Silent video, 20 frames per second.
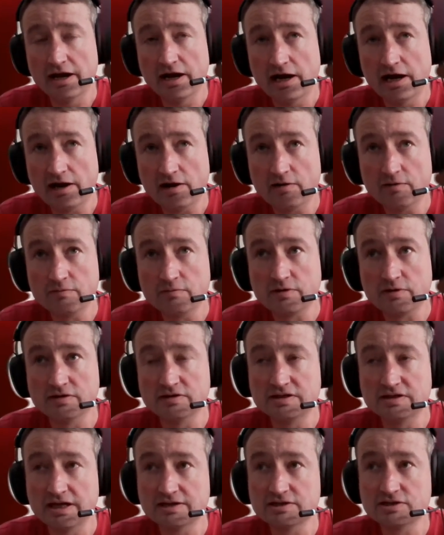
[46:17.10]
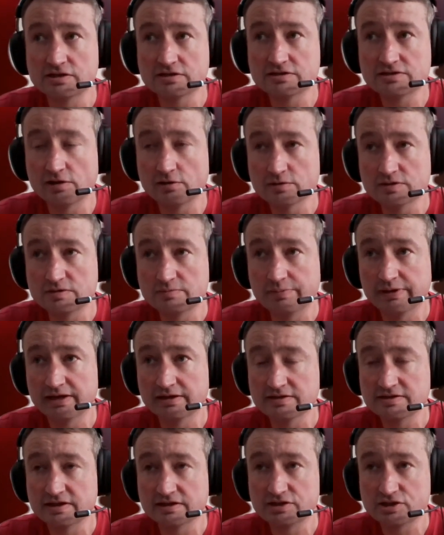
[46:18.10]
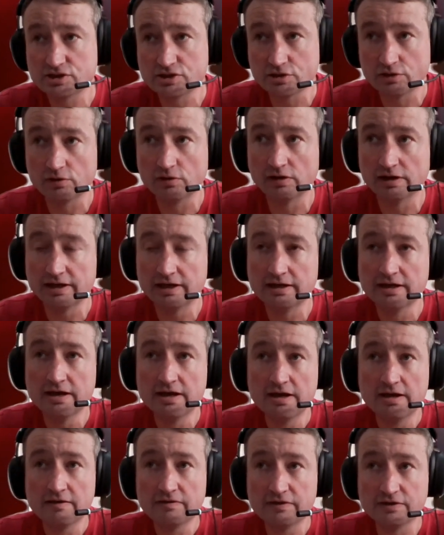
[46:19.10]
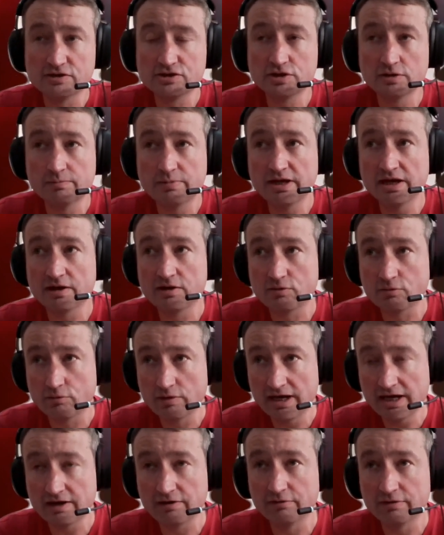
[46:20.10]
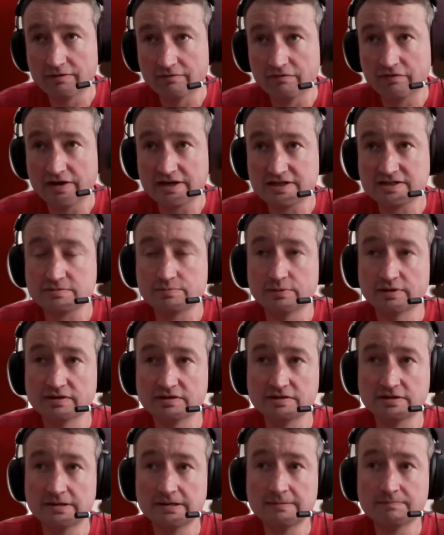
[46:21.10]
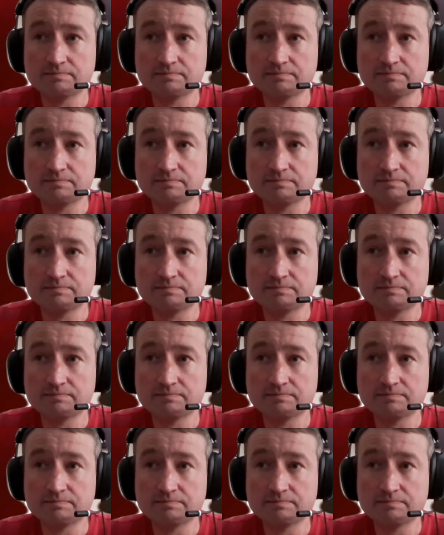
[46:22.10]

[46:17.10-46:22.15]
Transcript: Our contention has always been is that surely there should be a greater investment